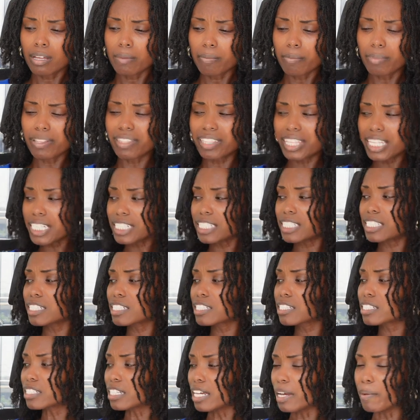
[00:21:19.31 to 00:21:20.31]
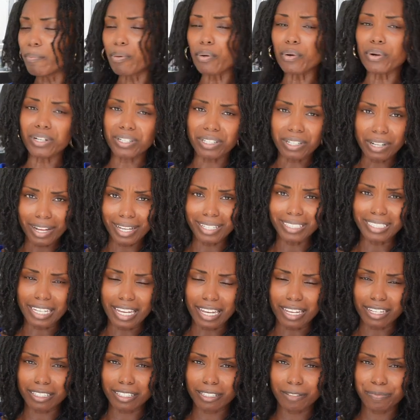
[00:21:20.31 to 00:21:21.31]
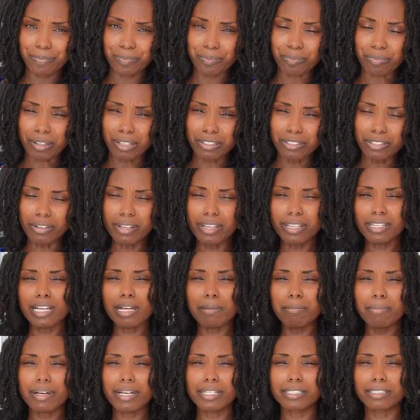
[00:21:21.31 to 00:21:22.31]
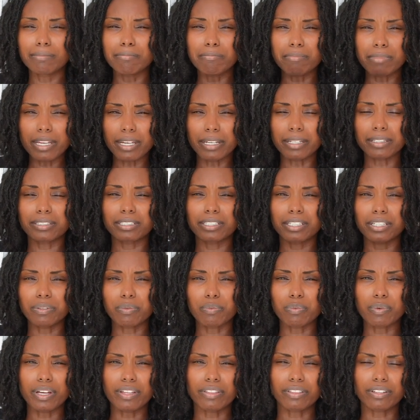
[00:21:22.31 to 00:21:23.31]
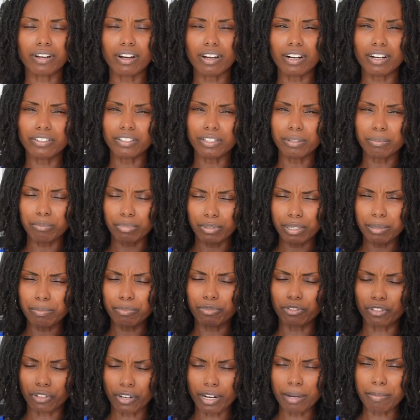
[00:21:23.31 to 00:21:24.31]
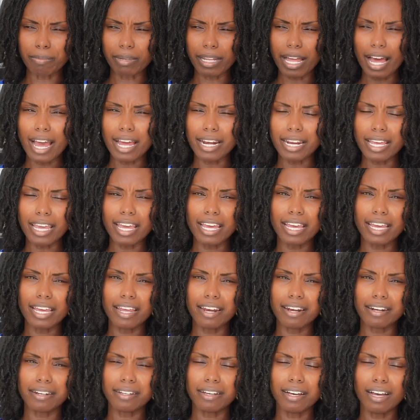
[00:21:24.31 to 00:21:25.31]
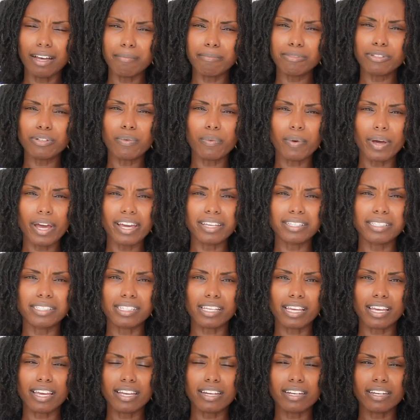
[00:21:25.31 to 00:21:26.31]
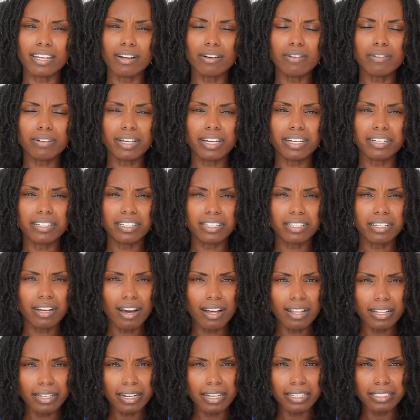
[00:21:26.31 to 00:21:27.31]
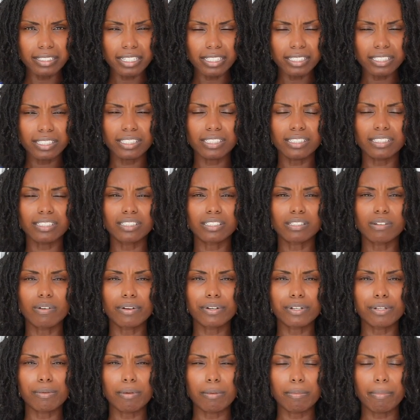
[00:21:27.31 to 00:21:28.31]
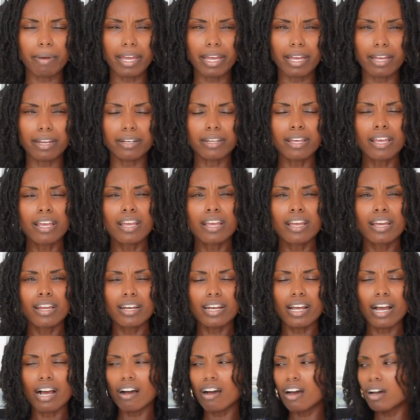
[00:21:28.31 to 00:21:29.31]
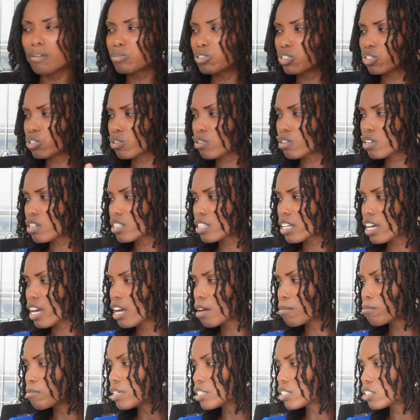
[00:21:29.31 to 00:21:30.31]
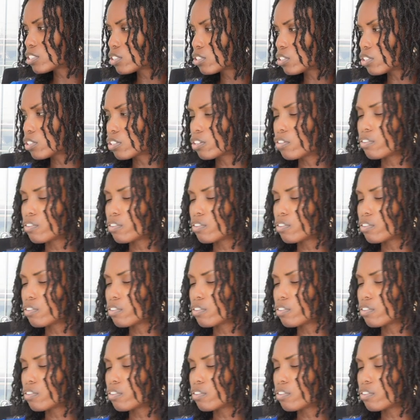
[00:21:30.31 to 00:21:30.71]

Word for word: But this is important context. So Elon Musk meets with Gunnarsson and Greenblatt and comes away saying that, okay, decolonization is going to be banned. Now, I'm sure that Mr.